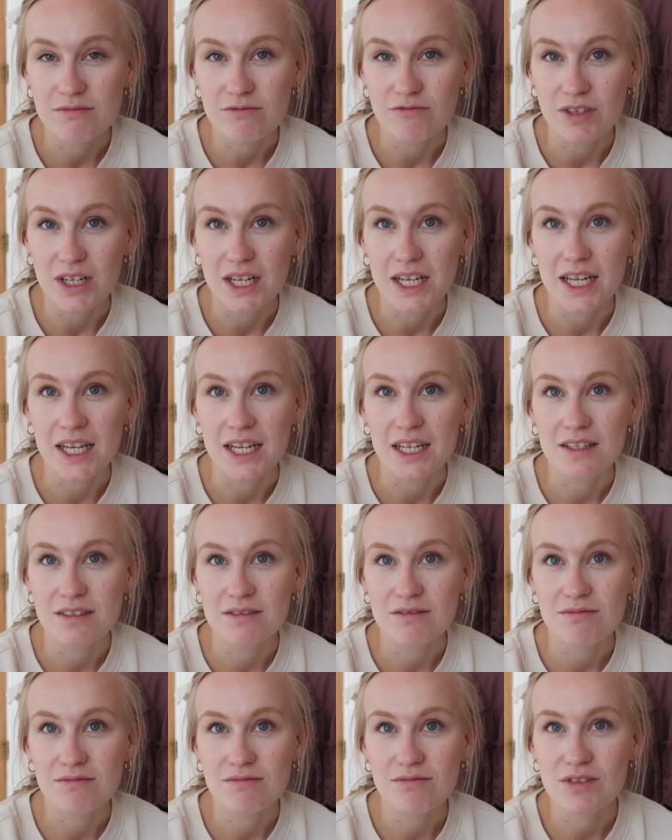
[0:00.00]
Really
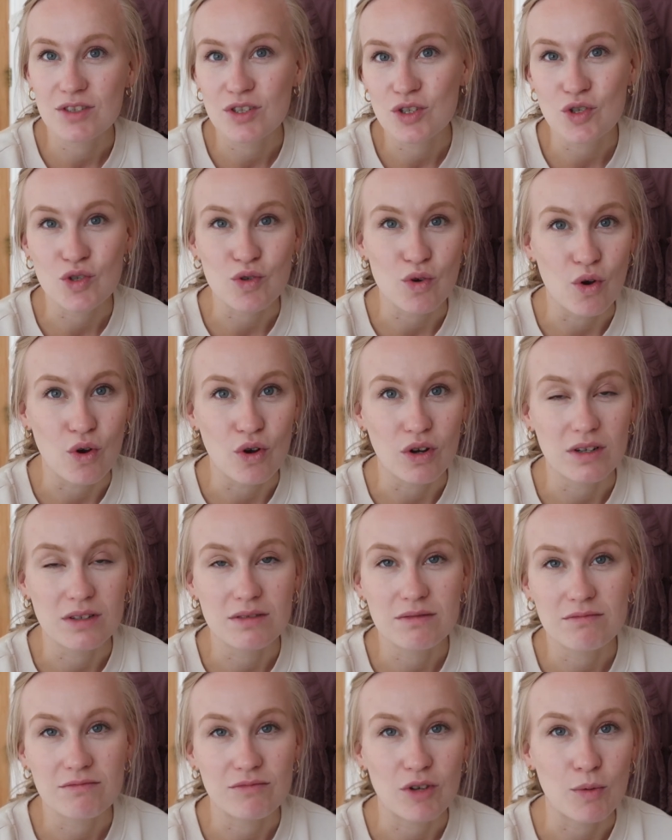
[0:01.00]
strong,
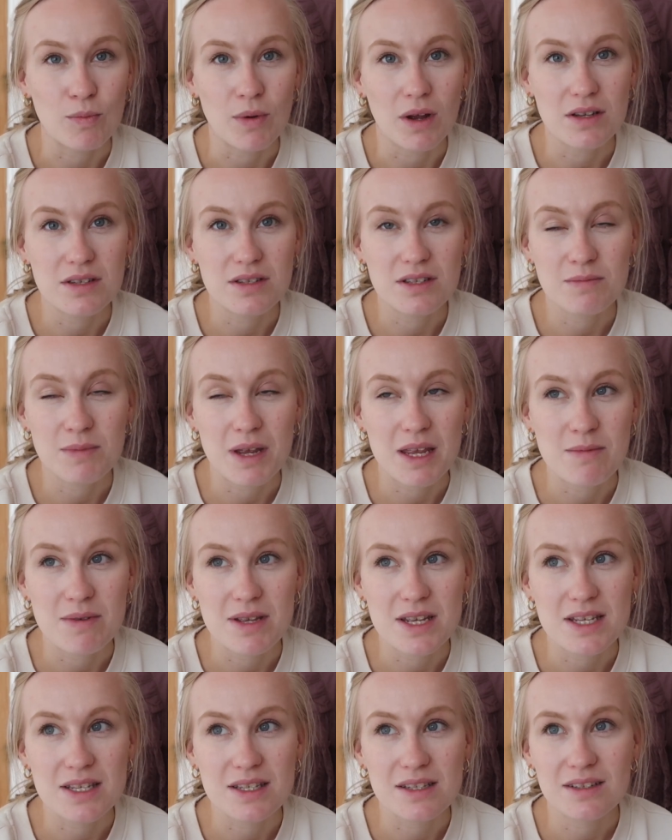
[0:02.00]
robust
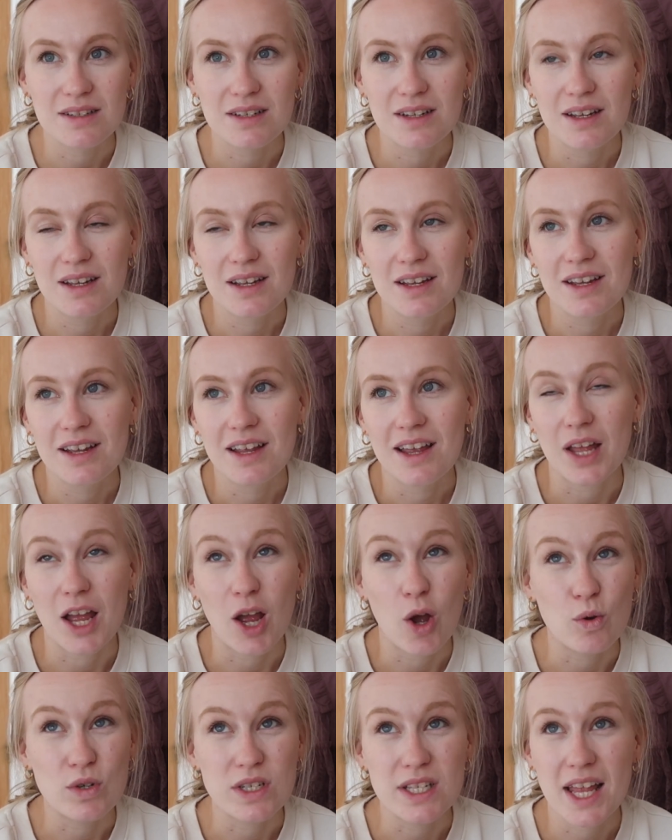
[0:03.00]
babies. Like
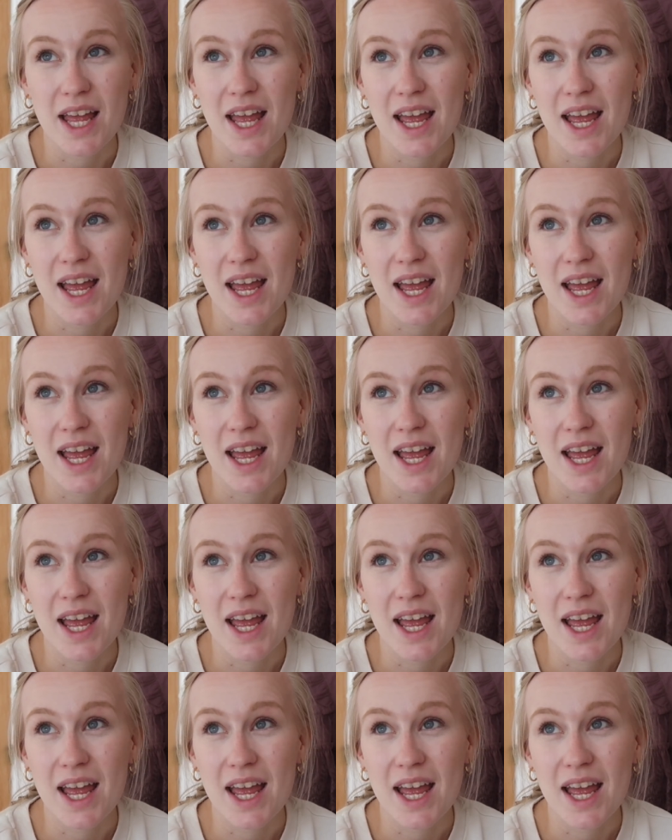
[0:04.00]
holding their